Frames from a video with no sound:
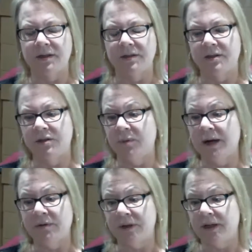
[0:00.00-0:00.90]
this is
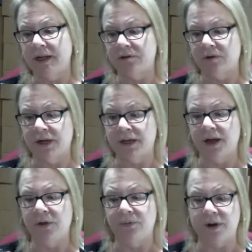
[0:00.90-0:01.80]
around the electronic
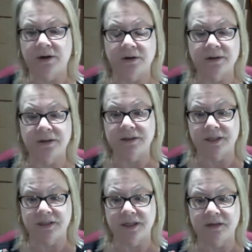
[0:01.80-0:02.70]
health record and the
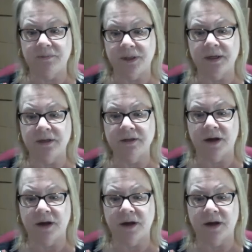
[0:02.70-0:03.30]
$16 billion